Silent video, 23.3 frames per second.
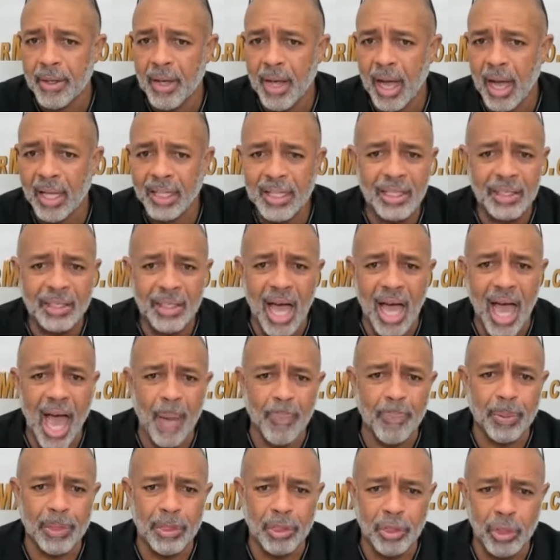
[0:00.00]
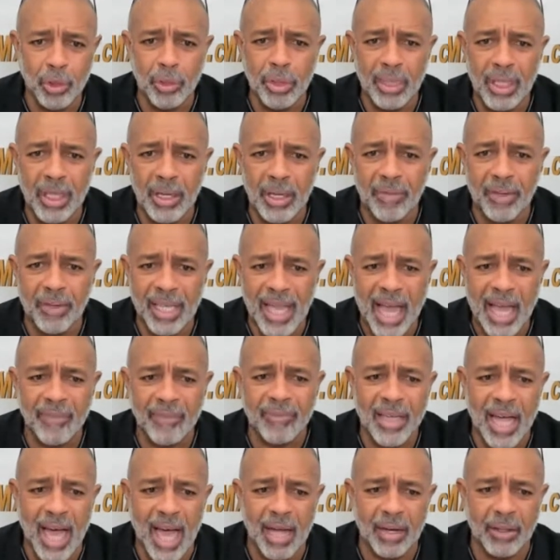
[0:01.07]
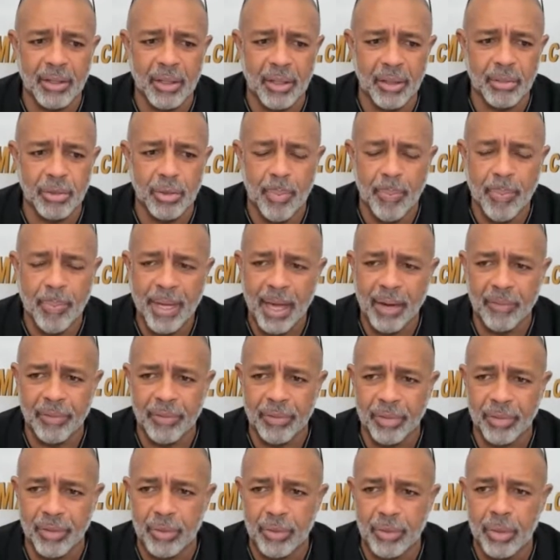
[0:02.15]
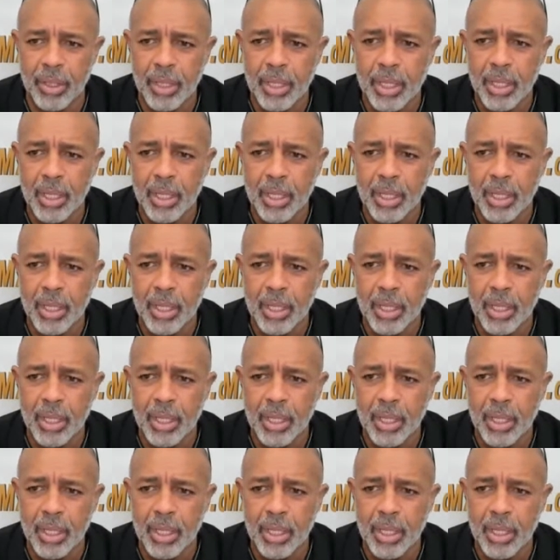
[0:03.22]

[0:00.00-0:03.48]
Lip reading: I think it's an opportunity of a lifetime to be able to